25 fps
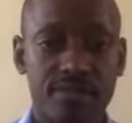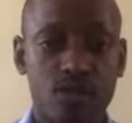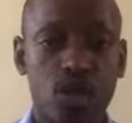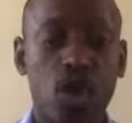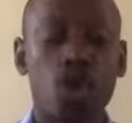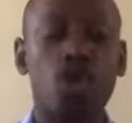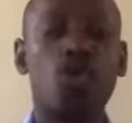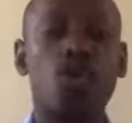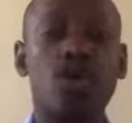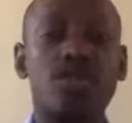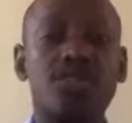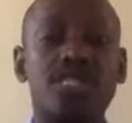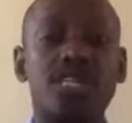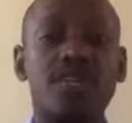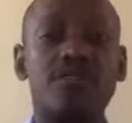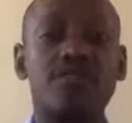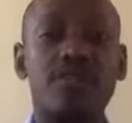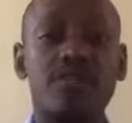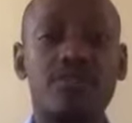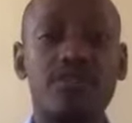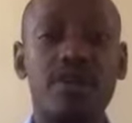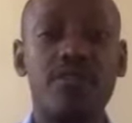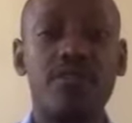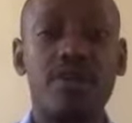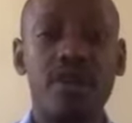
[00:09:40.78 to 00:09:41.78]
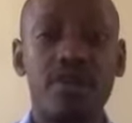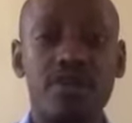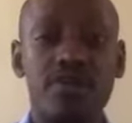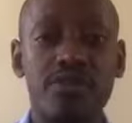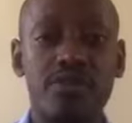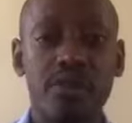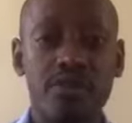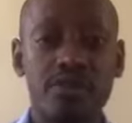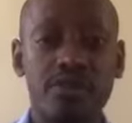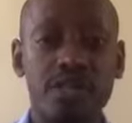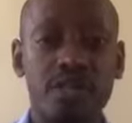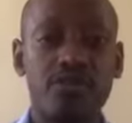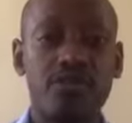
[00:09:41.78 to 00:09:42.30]
or you want to save the
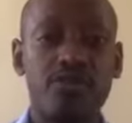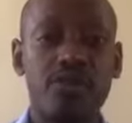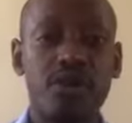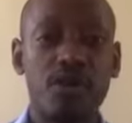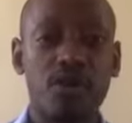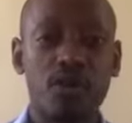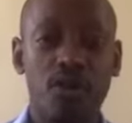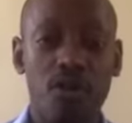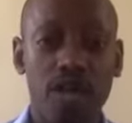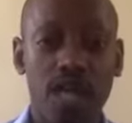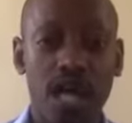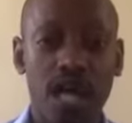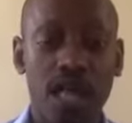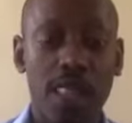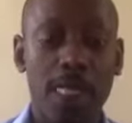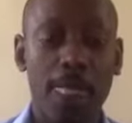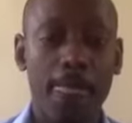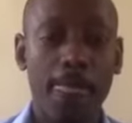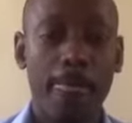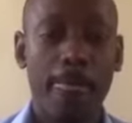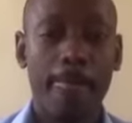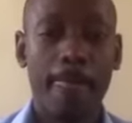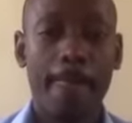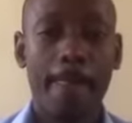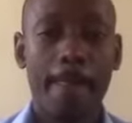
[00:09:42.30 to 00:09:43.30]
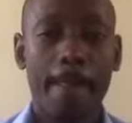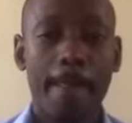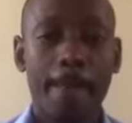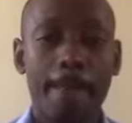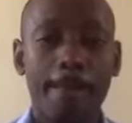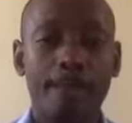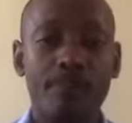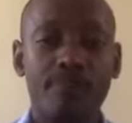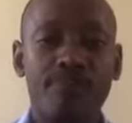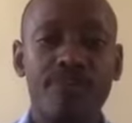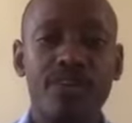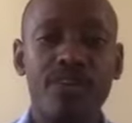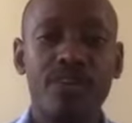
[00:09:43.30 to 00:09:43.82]
500,000 for a lawyer,
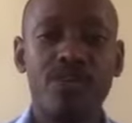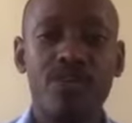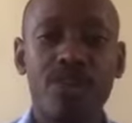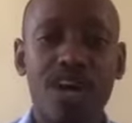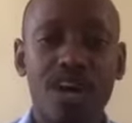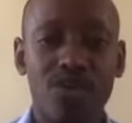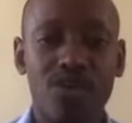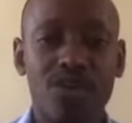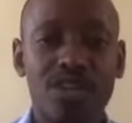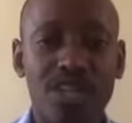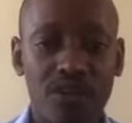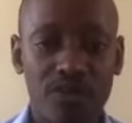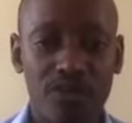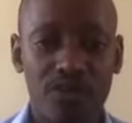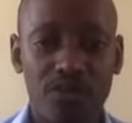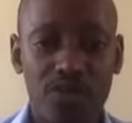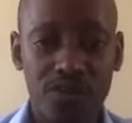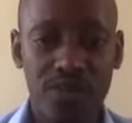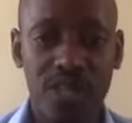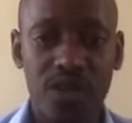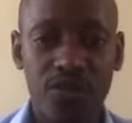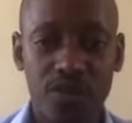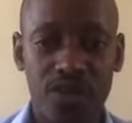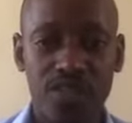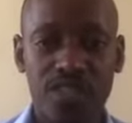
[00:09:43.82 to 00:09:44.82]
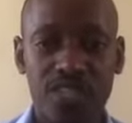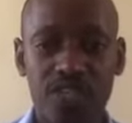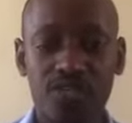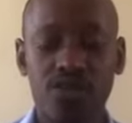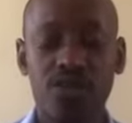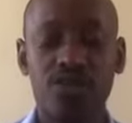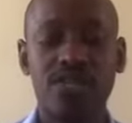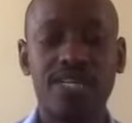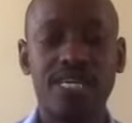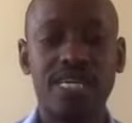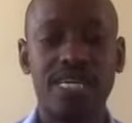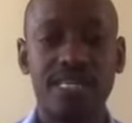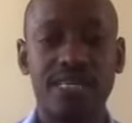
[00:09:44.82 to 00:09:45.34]
then you cannot afford that
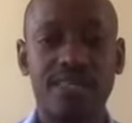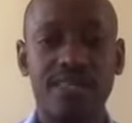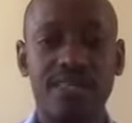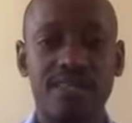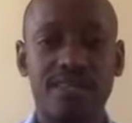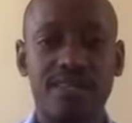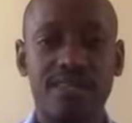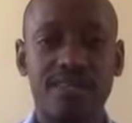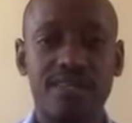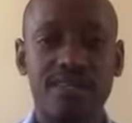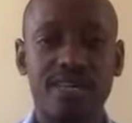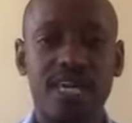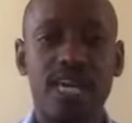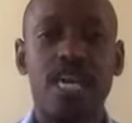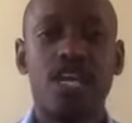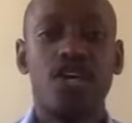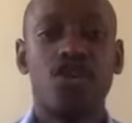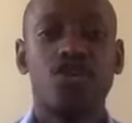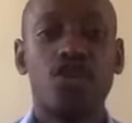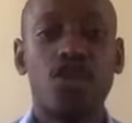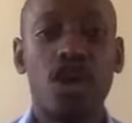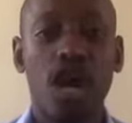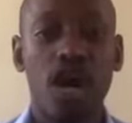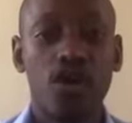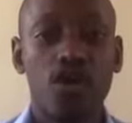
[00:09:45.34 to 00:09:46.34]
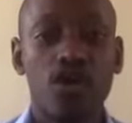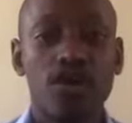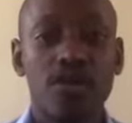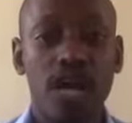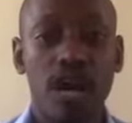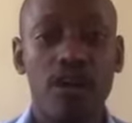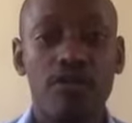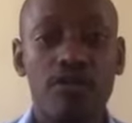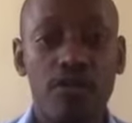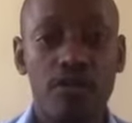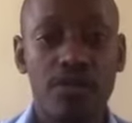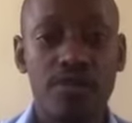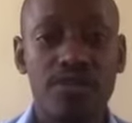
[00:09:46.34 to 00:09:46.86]
transaction yet. You cannot
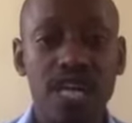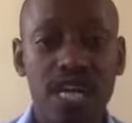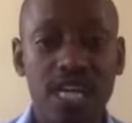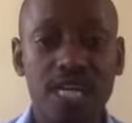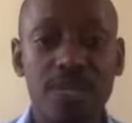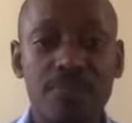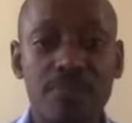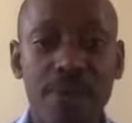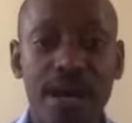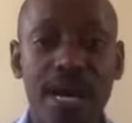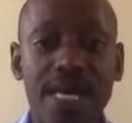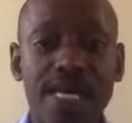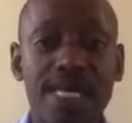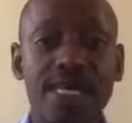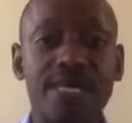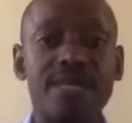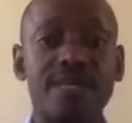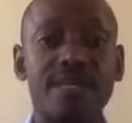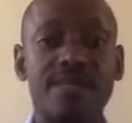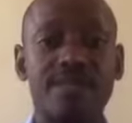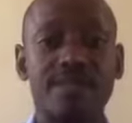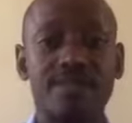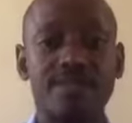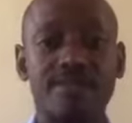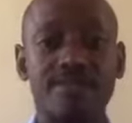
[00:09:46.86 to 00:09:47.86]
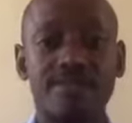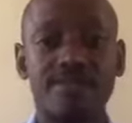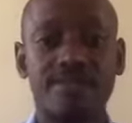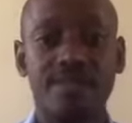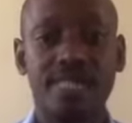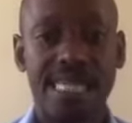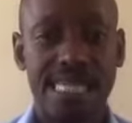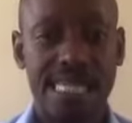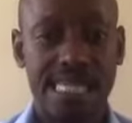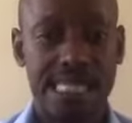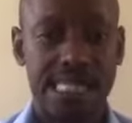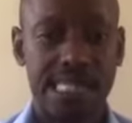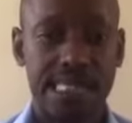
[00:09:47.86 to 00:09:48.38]
afford that buy
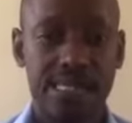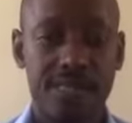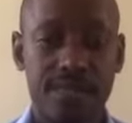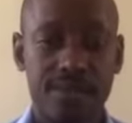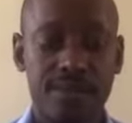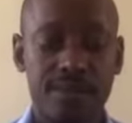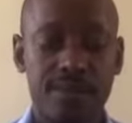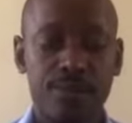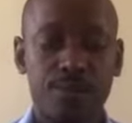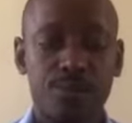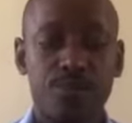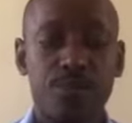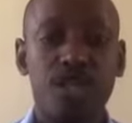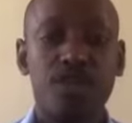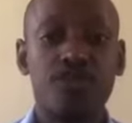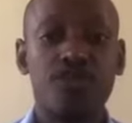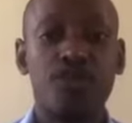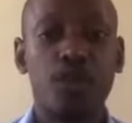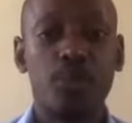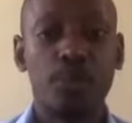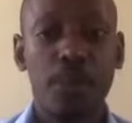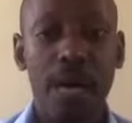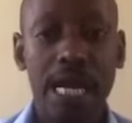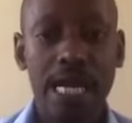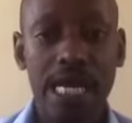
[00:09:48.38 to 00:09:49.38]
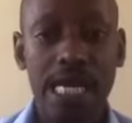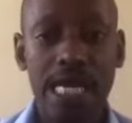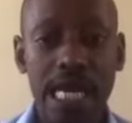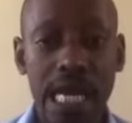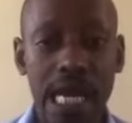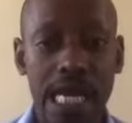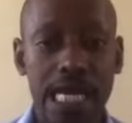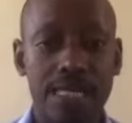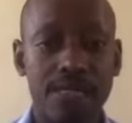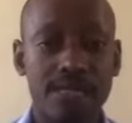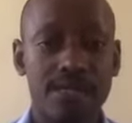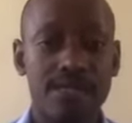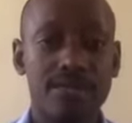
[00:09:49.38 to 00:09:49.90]
yet. If you're buying
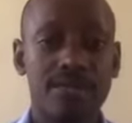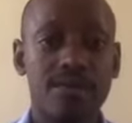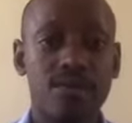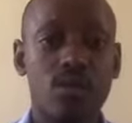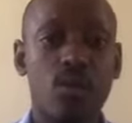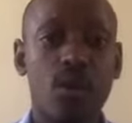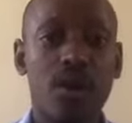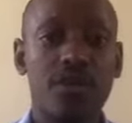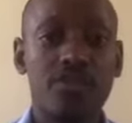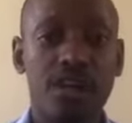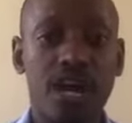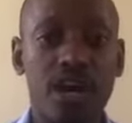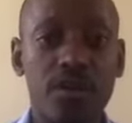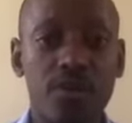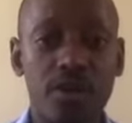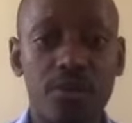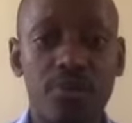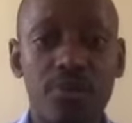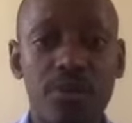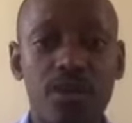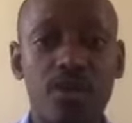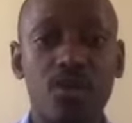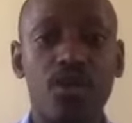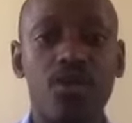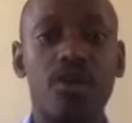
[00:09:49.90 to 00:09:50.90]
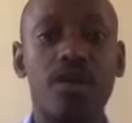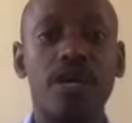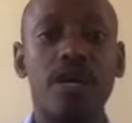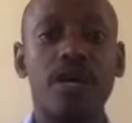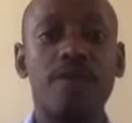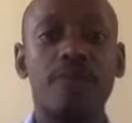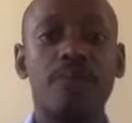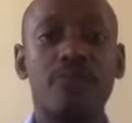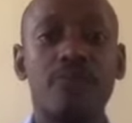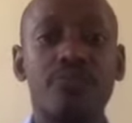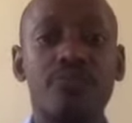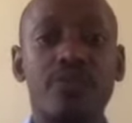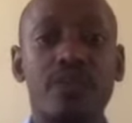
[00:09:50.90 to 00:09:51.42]
land worth 100 million
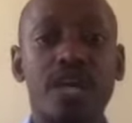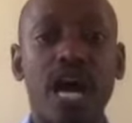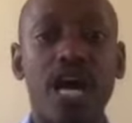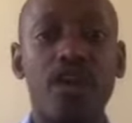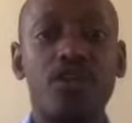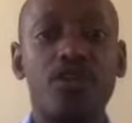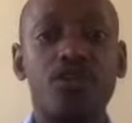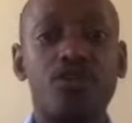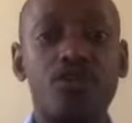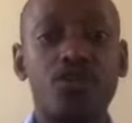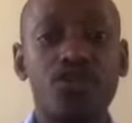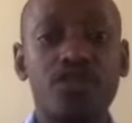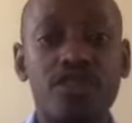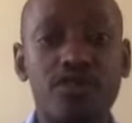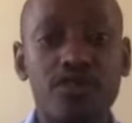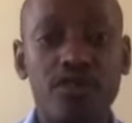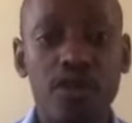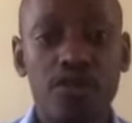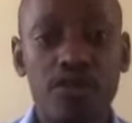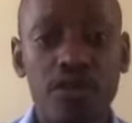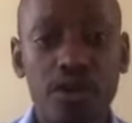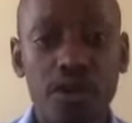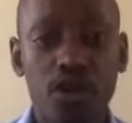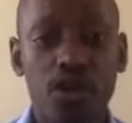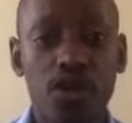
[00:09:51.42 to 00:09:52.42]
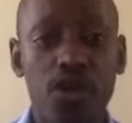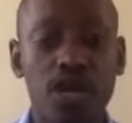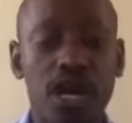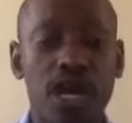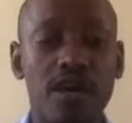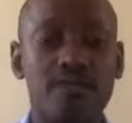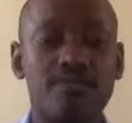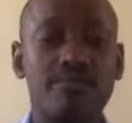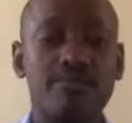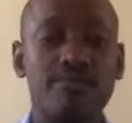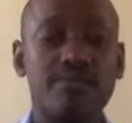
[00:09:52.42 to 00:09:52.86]
and you do not involve a lawyer,